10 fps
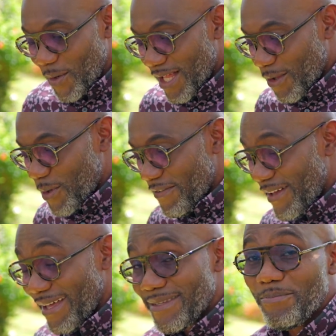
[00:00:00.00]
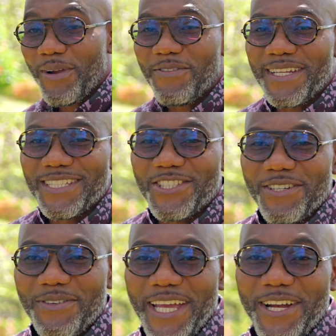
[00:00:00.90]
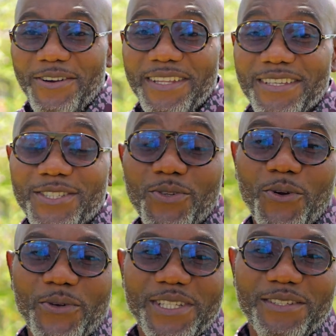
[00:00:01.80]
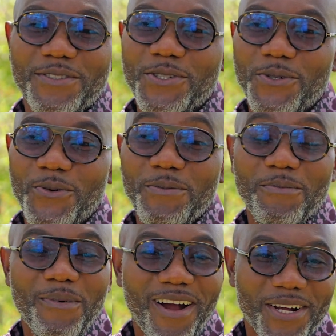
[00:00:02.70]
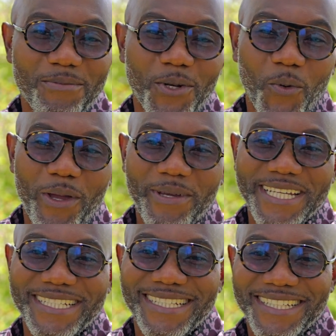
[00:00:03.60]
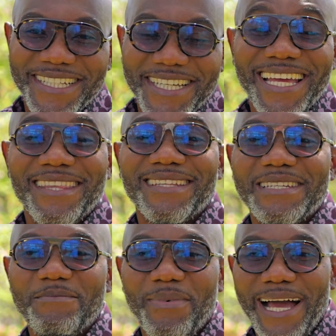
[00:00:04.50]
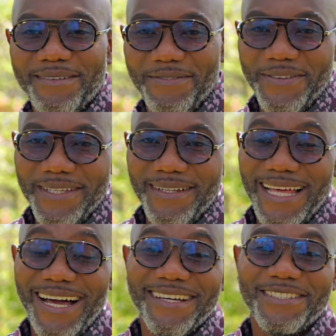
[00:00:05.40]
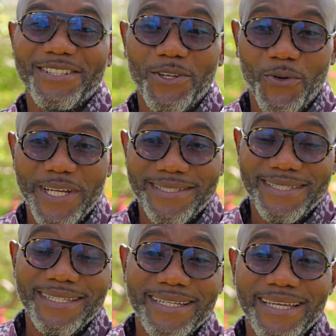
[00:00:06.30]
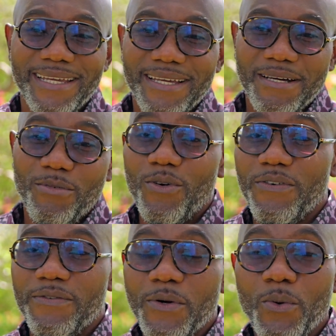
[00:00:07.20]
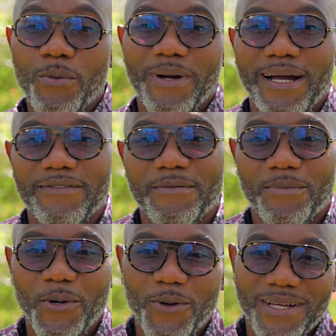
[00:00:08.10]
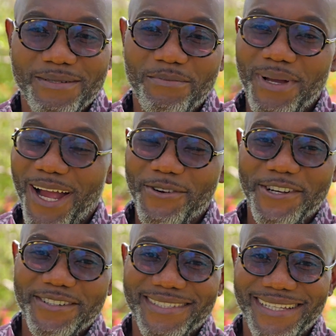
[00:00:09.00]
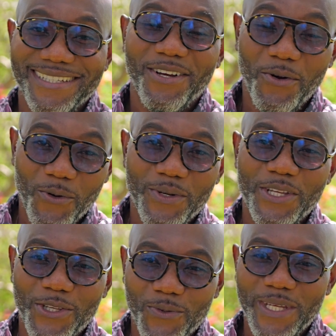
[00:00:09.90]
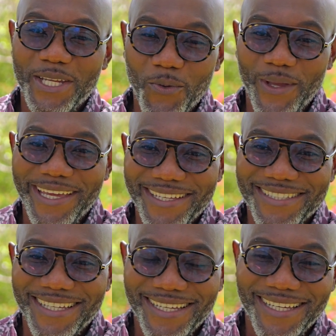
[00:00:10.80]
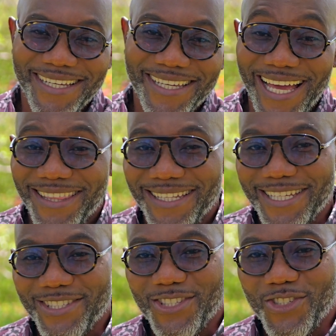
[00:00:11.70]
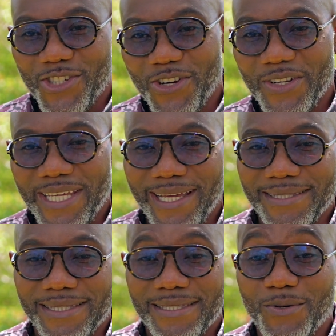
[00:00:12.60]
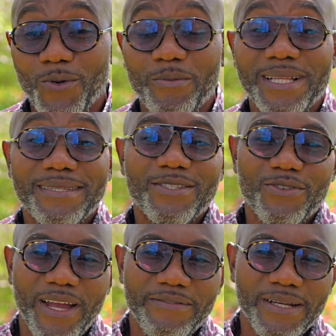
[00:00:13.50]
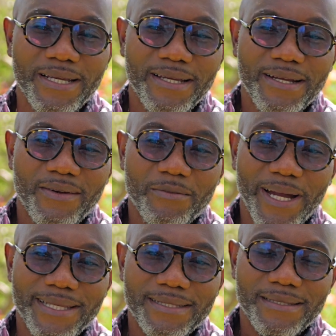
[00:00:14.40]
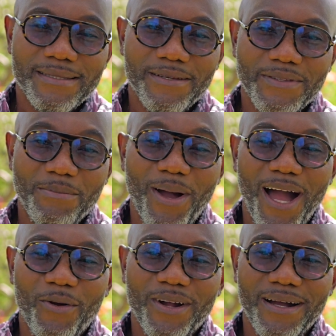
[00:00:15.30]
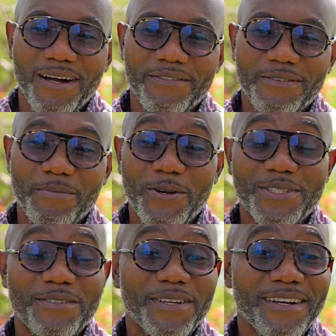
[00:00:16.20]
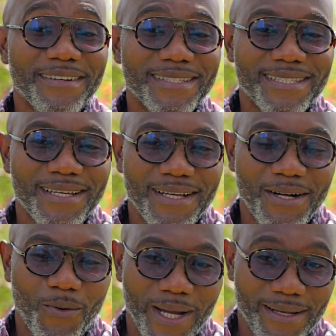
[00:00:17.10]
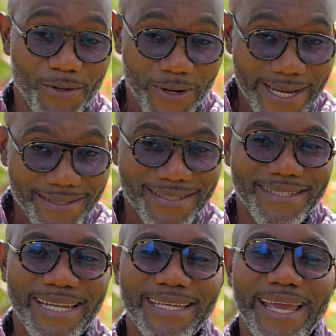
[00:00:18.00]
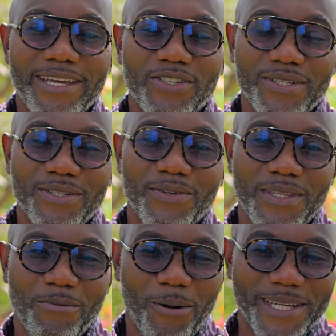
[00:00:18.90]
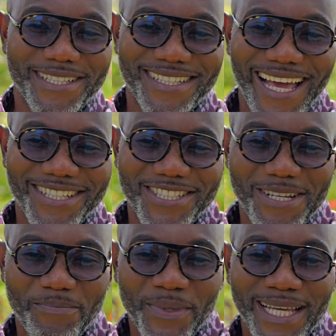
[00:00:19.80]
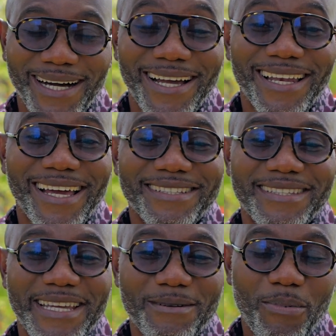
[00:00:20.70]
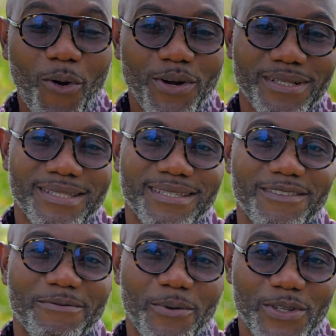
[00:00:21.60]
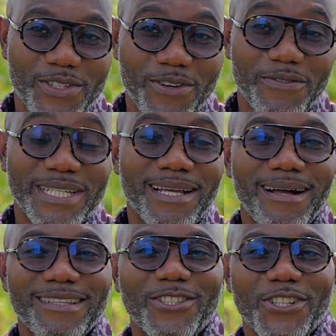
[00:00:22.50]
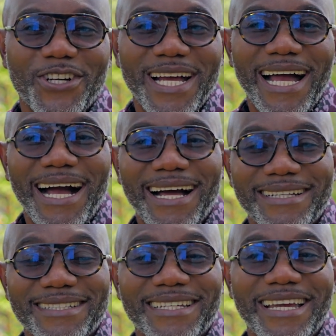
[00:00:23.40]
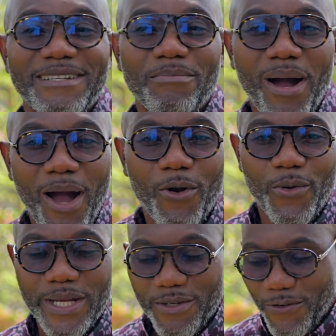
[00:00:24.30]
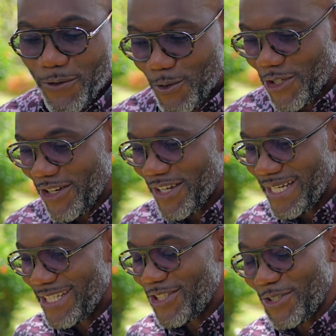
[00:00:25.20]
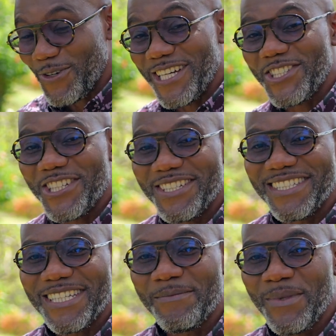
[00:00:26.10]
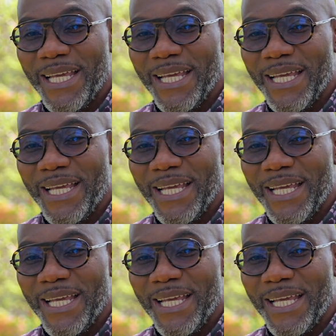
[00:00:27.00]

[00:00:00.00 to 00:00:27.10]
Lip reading: Well, we've had the privilege of hearing the stories of two remarkable women, Kathaleen Banfield and Lorraine Seeley, both of whom have broken barriers in their own unique ways. Kathaleen's journey as a school meals driver reminds us of the power of perseverance, while Lorraine's dedication to the Barbados Landship highlights the importance of preserving culture and empowering future generations.